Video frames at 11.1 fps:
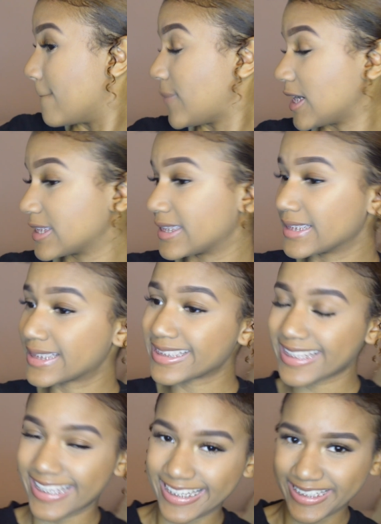But this is
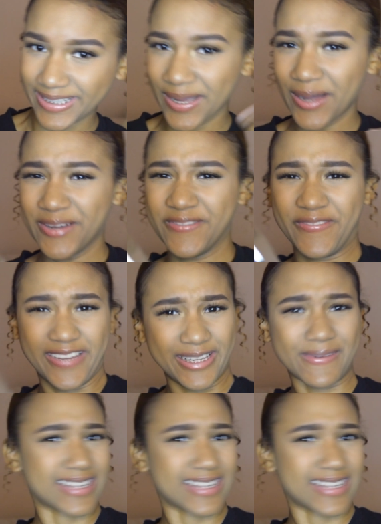it. I'm feeling